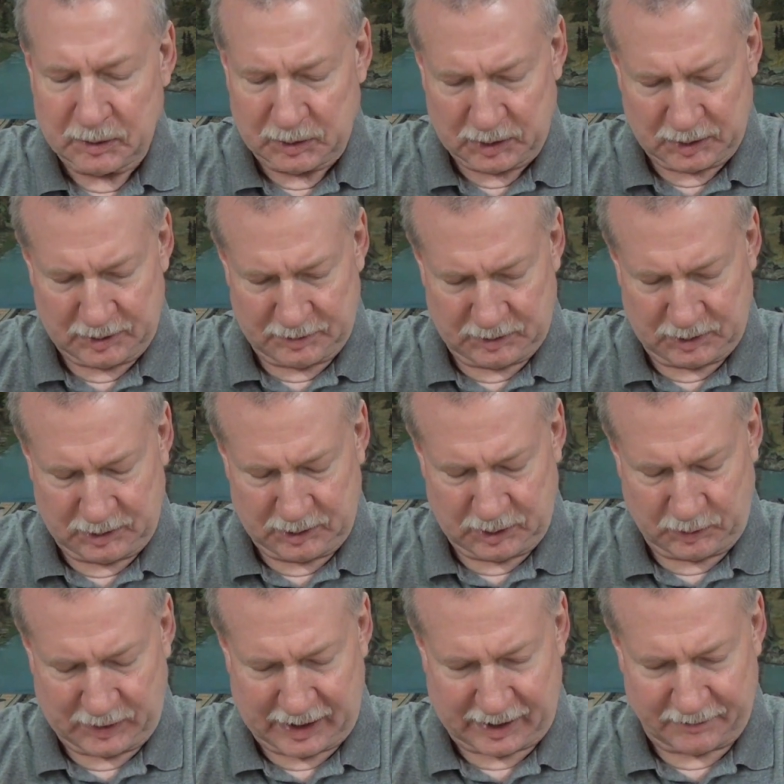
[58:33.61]
do,
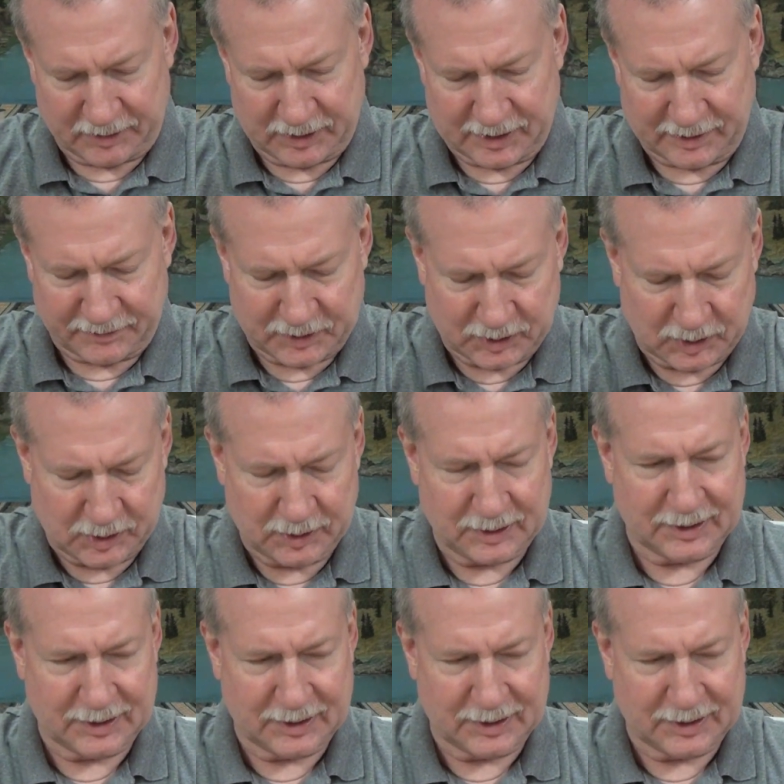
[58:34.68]
do we have enough to do,